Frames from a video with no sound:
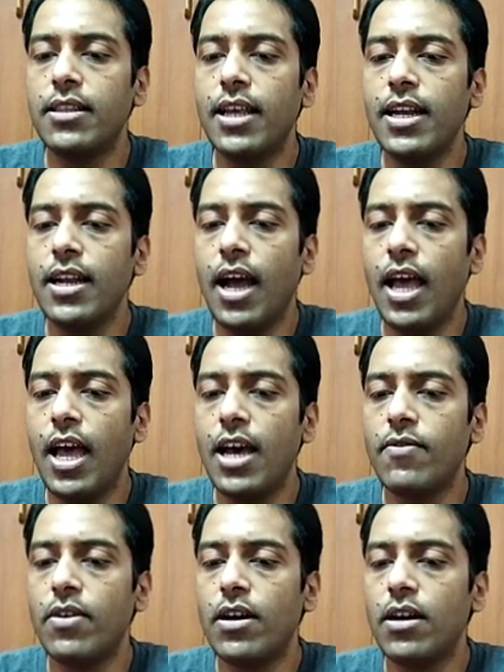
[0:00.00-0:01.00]
and then I
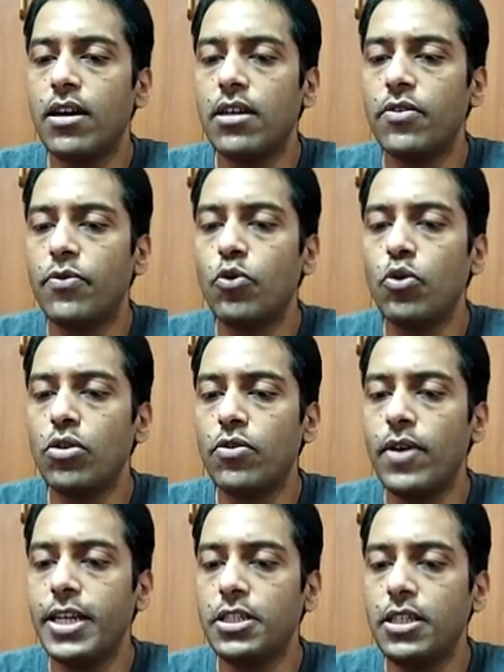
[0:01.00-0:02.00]
have a
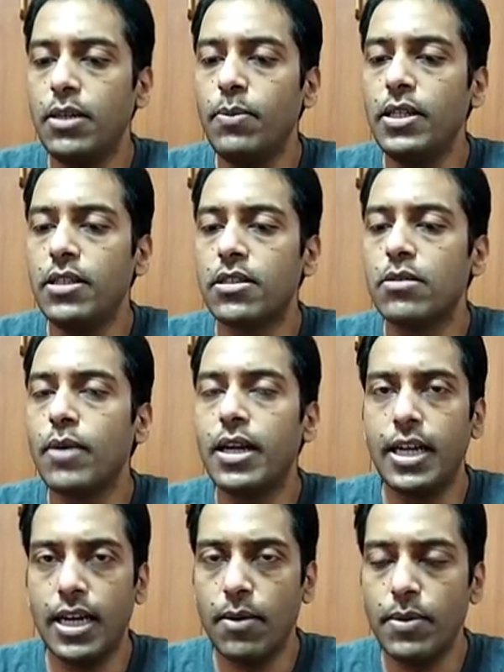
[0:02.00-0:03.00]
fruit veg DB this is
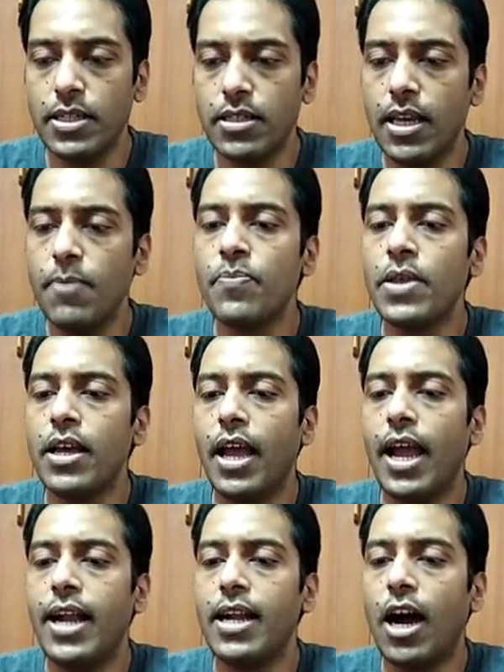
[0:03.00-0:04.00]
my database name
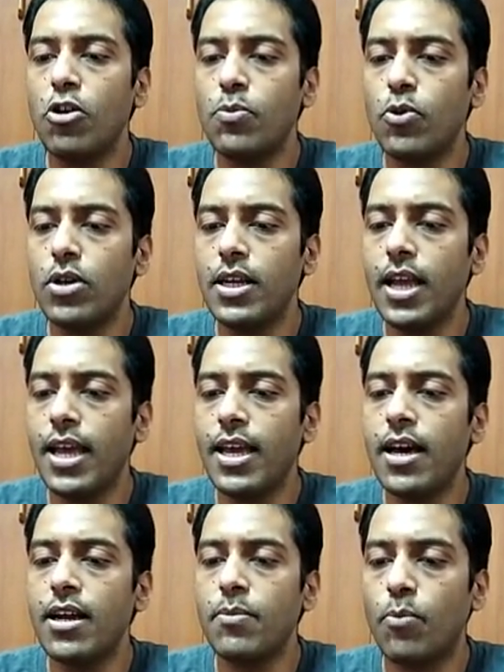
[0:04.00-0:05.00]
and output
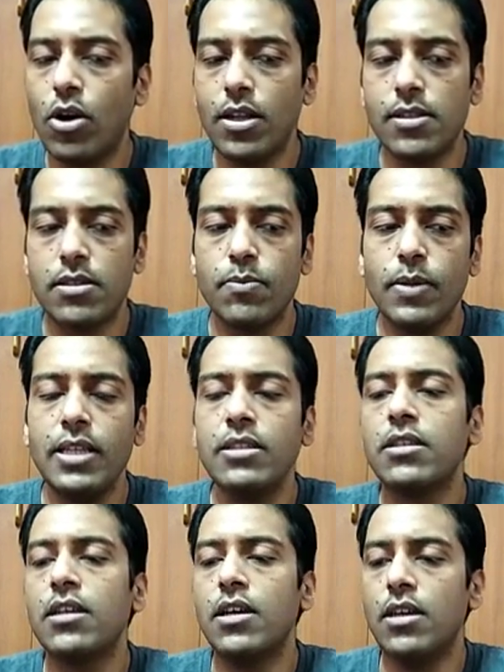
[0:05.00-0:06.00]
dir models
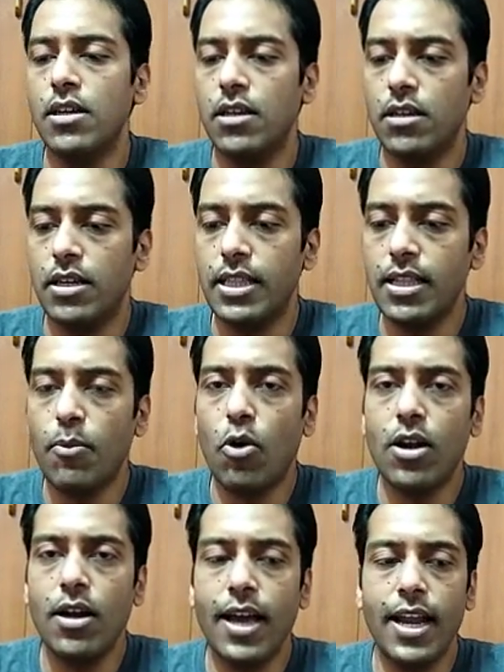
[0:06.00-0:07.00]
means in the
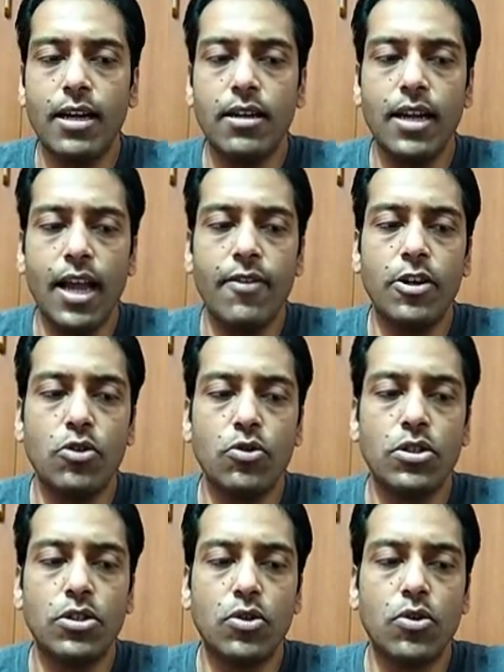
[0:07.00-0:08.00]
model directory, I want
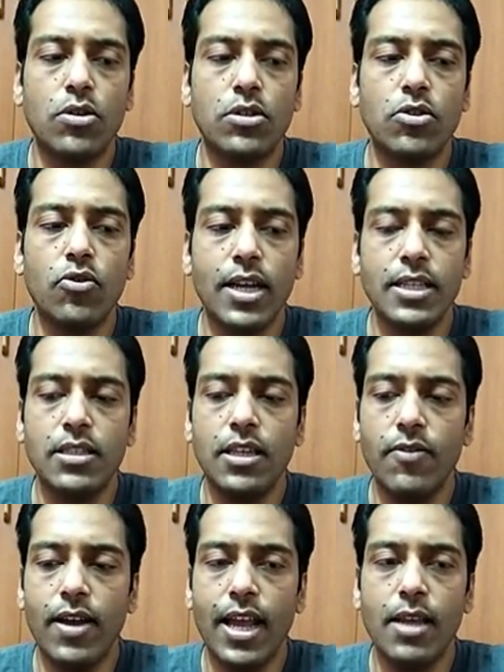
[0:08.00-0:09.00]
to store. So you
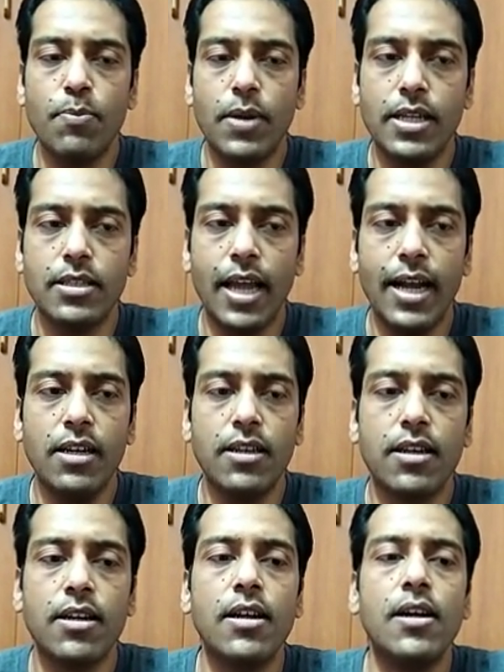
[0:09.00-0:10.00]
can see when I press
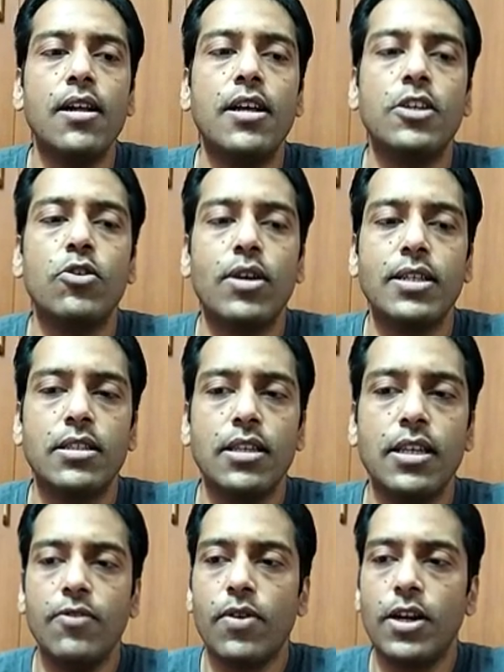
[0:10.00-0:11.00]
enter, you
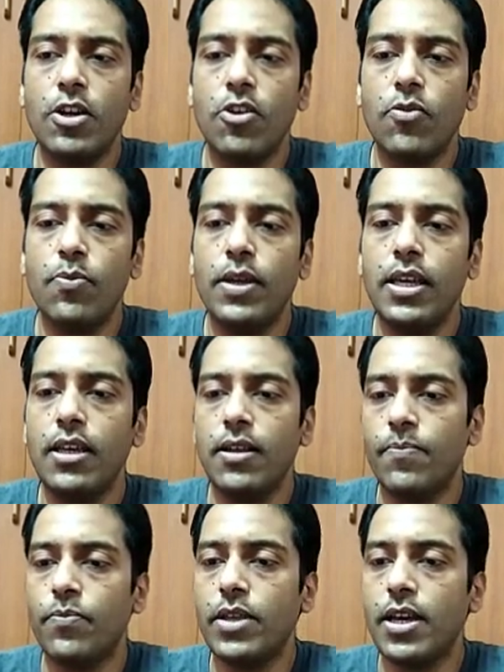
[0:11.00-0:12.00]
see in front of
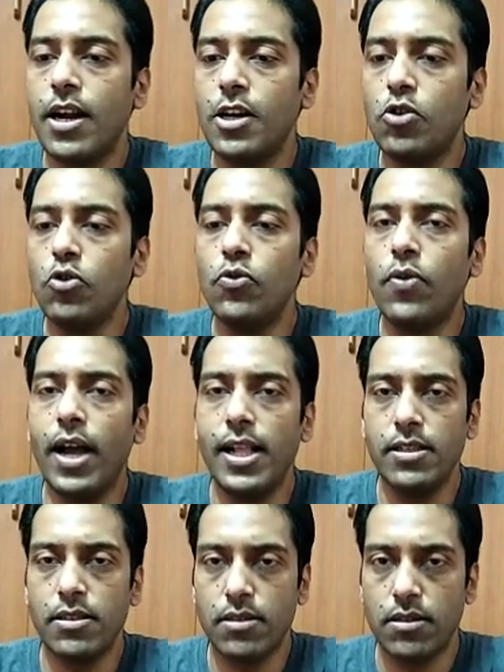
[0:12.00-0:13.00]
me, there are two
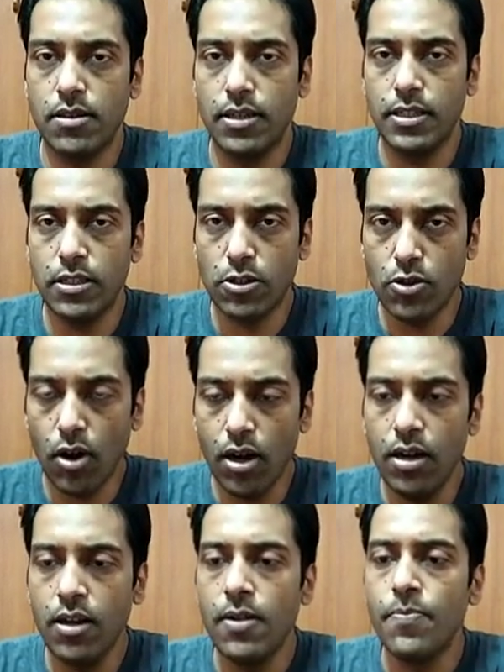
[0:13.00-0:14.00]
files
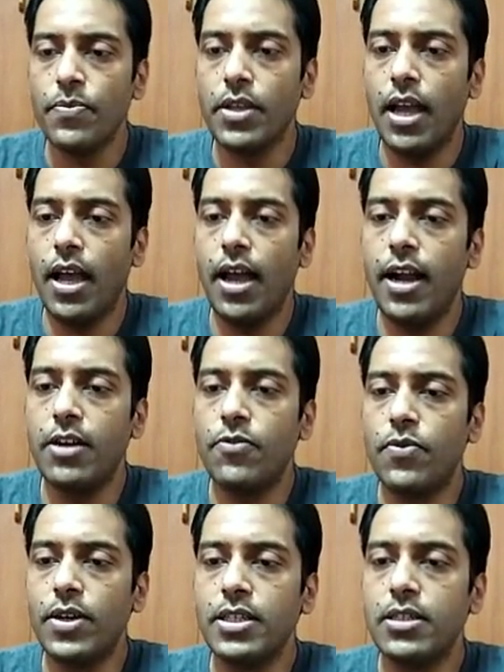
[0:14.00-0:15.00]
installed.
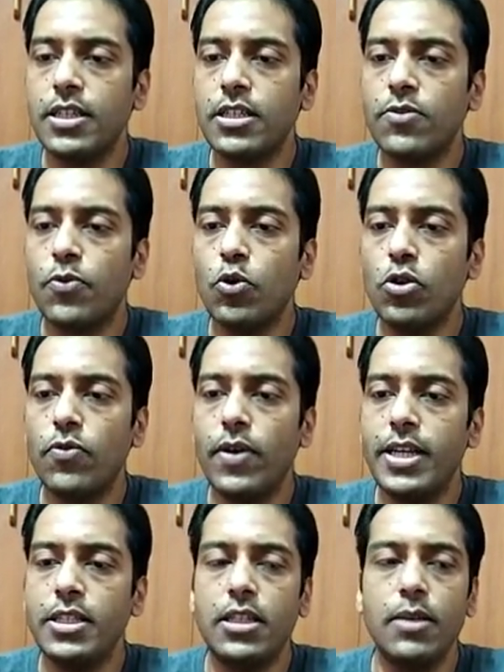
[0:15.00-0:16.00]
And first is fruit
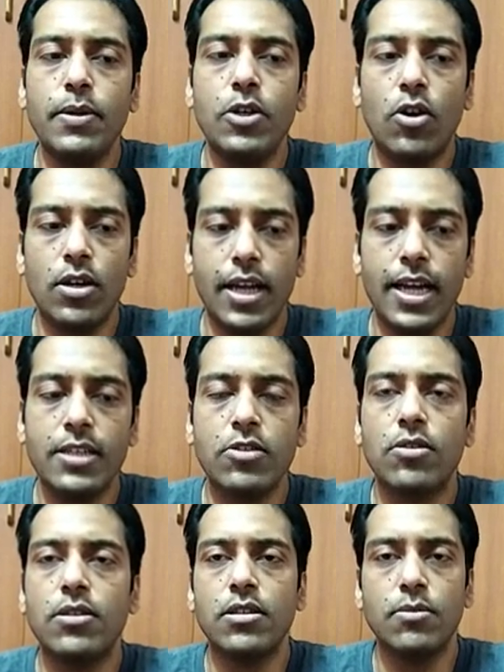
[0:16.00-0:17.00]
veg db
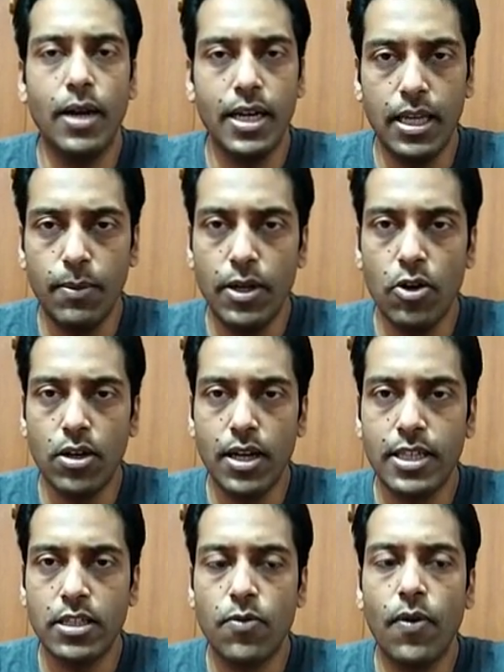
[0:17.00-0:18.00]
context. So this is my db
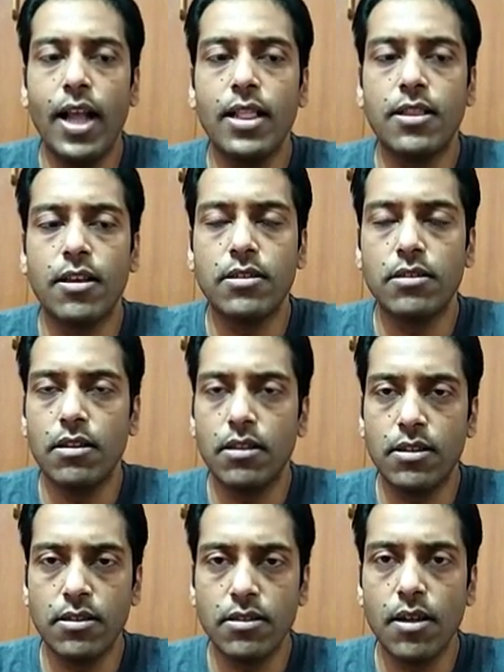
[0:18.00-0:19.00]
context file. This is
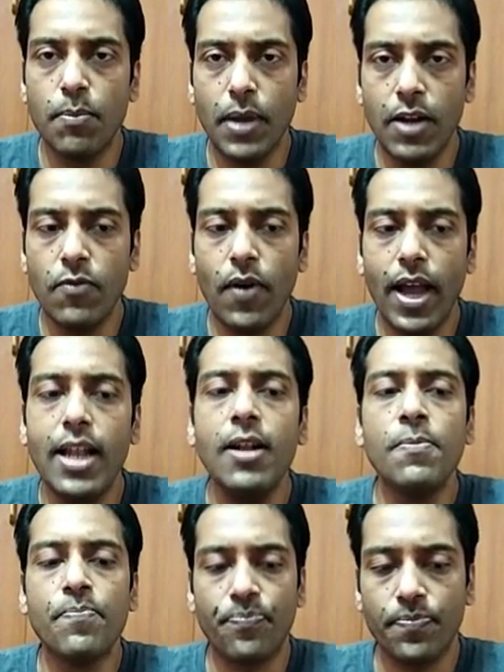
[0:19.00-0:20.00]
the, this is the main
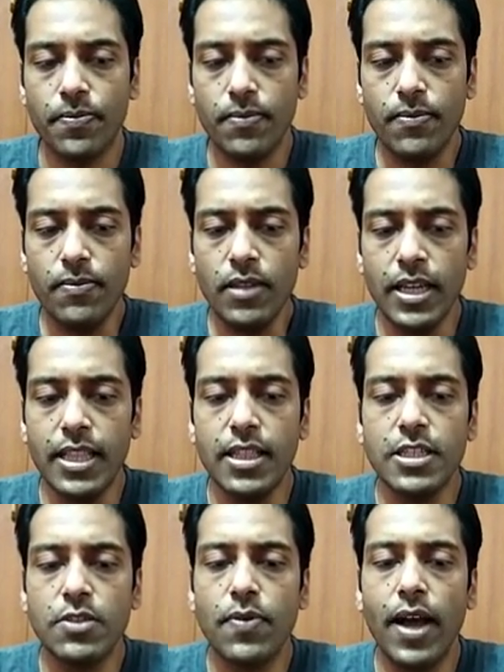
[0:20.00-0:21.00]
file.
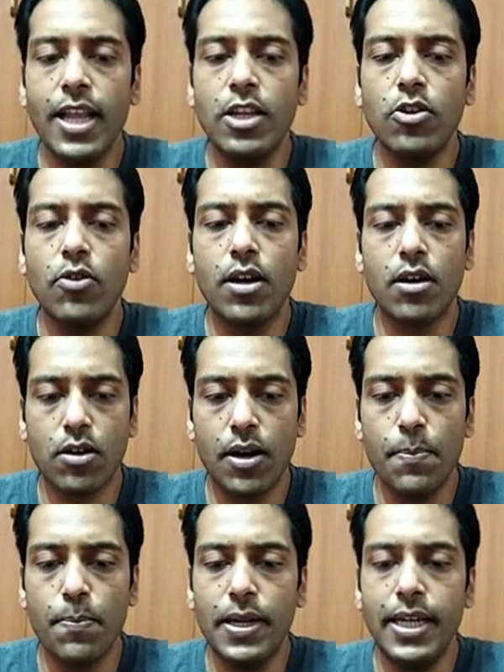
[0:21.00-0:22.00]
In this file, your
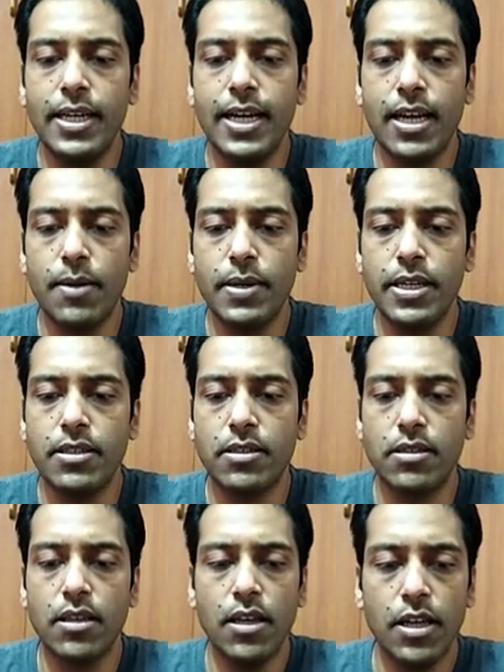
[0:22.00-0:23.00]
complete
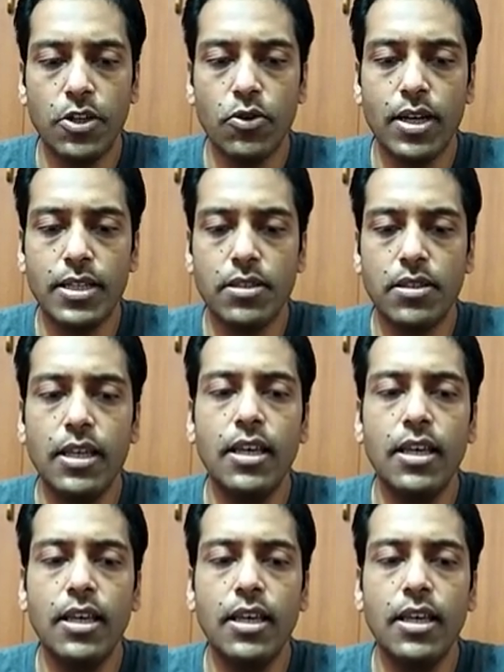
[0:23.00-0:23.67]
database, you can